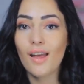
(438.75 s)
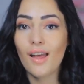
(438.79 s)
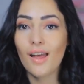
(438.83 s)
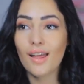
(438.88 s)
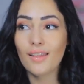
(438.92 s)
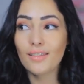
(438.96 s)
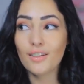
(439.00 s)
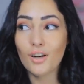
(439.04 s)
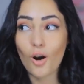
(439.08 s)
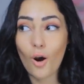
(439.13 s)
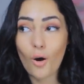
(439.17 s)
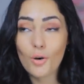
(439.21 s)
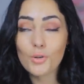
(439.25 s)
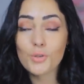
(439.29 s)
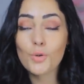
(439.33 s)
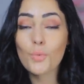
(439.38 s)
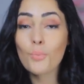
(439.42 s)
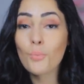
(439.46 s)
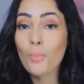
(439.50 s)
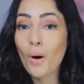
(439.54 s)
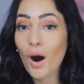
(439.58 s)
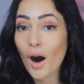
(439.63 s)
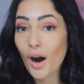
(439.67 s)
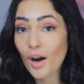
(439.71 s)
And they're also
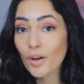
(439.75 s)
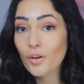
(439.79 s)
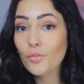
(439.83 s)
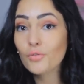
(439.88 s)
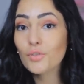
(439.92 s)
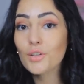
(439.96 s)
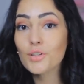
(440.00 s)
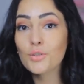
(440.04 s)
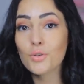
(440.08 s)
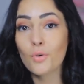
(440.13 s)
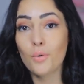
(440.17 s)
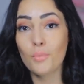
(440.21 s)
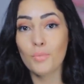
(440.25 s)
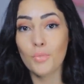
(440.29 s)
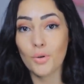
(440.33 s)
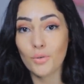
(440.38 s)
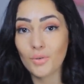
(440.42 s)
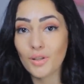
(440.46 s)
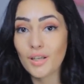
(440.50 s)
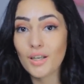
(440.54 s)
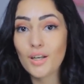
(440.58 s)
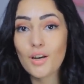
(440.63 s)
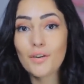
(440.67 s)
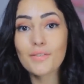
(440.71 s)
part of this
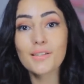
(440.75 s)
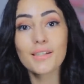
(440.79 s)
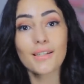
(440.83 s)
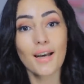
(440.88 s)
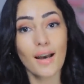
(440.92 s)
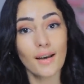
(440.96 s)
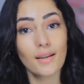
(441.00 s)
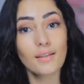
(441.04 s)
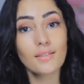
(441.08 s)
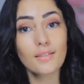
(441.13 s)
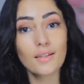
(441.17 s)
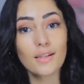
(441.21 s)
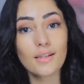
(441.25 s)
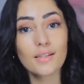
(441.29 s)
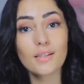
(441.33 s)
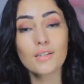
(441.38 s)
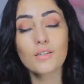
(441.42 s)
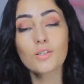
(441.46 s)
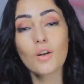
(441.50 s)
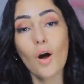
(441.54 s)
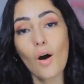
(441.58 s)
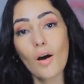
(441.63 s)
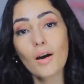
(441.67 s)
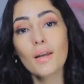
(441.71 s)
community of
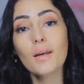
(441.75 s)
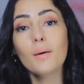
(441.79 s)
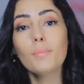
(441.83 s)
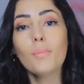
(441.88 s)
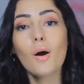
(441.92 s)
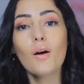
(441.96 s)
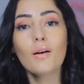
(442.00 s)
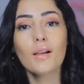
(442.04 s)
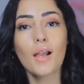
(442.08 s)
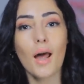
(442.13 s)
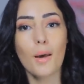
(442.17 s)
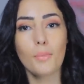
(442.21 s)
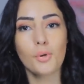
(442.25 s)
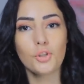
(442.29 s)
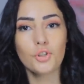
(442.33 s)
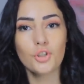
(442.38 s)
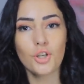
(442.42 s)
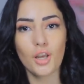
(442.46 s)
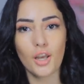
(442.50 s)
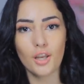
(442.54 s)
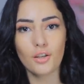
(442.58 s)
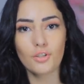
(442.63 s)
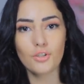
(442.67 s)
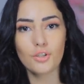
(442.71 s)
scientists talking about climate
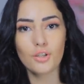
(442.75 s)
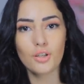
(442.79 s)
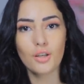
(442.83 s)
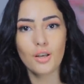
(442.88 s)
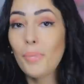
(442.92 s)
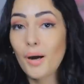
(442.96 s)
change.